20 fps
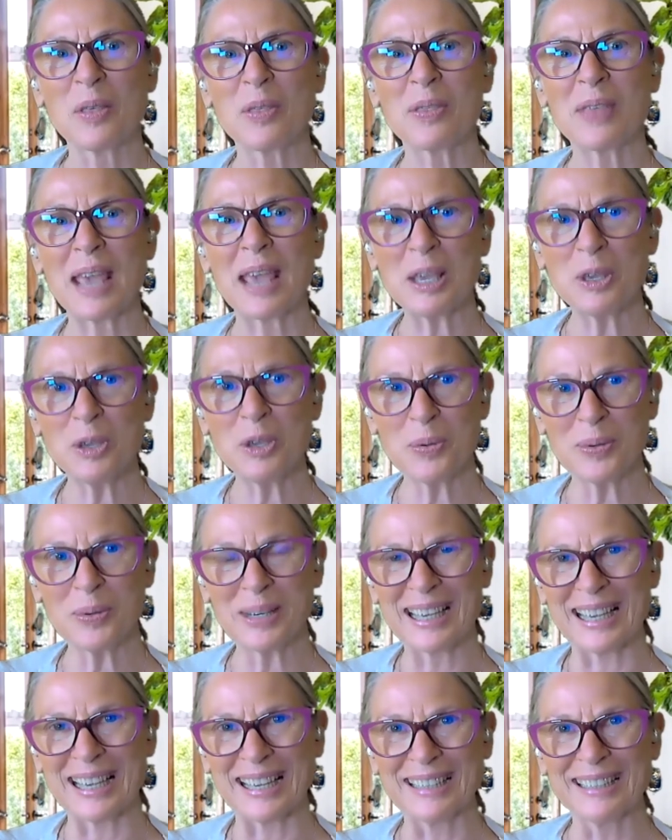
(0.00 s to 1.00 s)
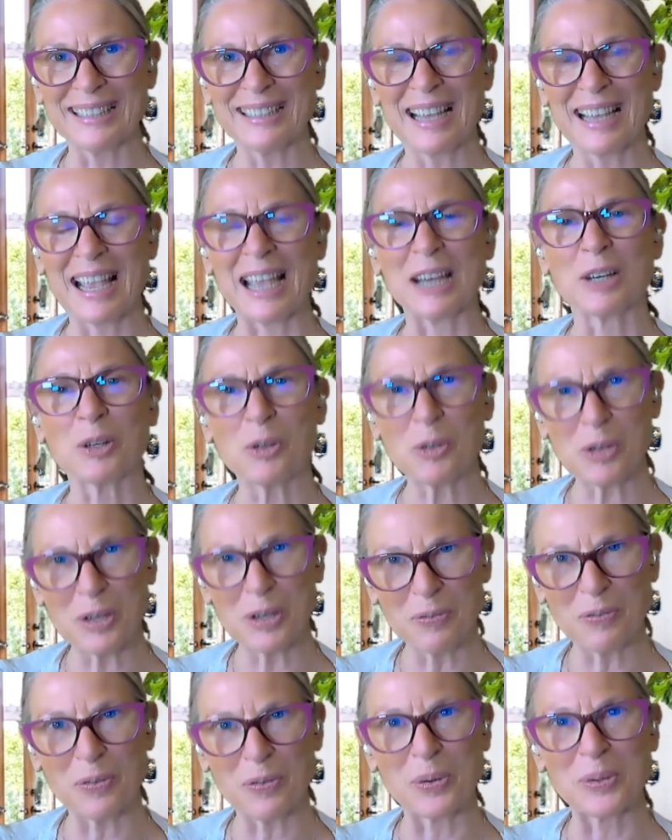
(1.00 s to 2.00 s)
Thank you again, and looking
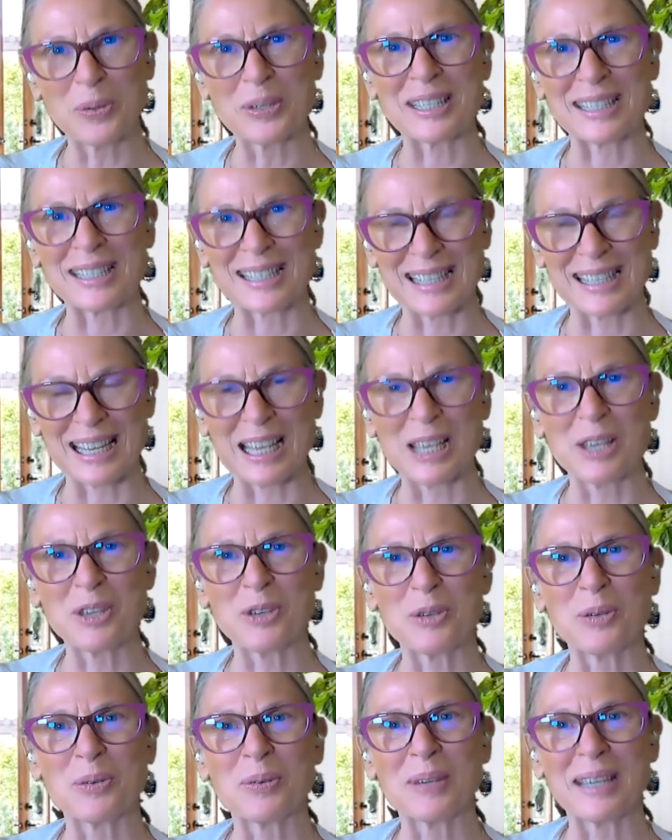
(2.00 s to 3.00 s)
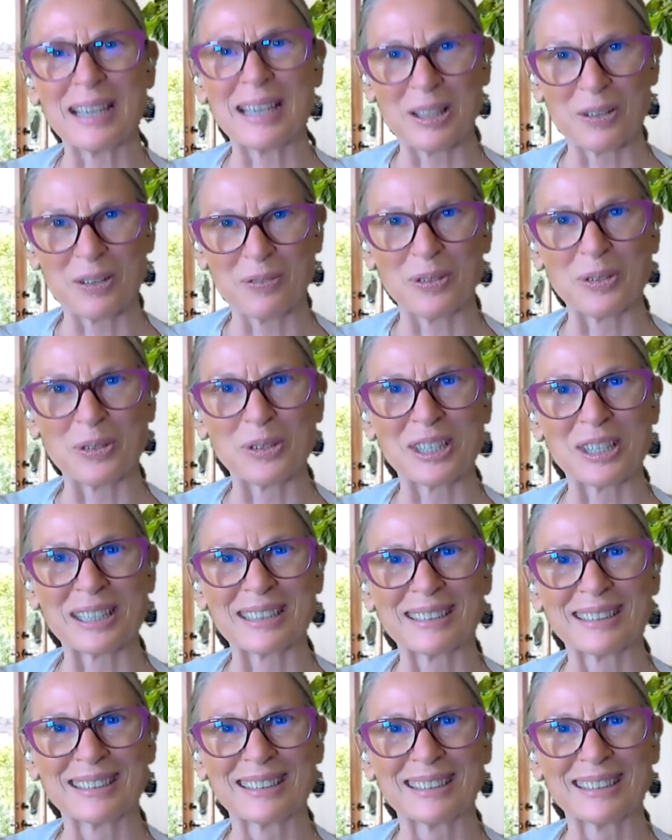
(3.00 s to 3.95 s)
forward to seeing you in the future.